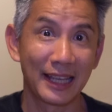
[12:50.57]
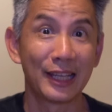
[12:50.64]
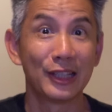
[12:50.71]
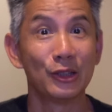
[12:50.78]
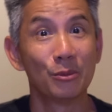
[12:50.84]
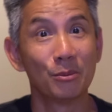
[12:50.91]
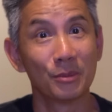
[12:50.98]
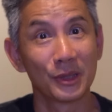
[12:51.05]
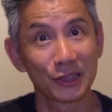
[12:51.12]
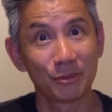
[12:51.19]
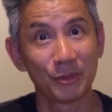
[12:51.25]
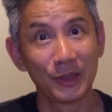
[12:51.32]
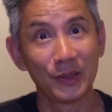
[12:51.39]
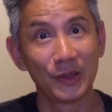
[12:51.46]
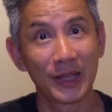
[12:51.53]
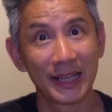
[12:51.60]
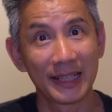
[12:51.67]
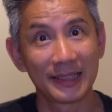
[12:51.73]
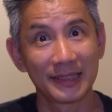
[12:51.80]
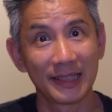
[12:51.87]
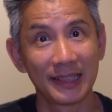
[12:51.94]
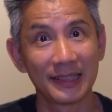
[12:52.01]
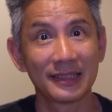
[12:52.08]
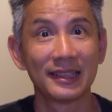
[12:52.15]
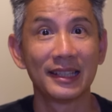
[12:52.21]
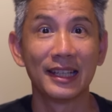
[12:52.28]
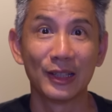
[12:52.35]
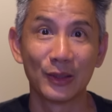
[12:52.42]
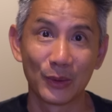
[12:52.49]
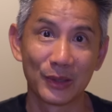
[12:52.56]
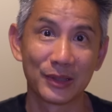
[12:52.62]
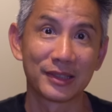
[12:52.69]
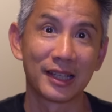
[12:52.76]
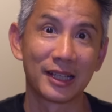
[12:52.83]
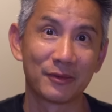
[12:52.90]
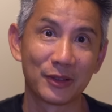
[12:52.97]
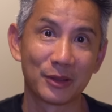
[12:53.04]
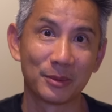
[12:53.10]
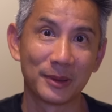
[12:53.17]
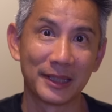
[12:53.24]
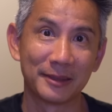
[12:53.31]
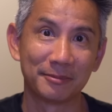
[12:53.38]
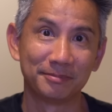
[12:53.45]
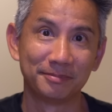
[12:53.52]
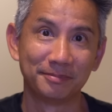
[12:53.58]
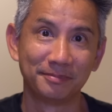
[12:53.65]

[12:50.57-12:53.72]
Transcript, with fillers: and you must be in the United States in order to sign up for the plan.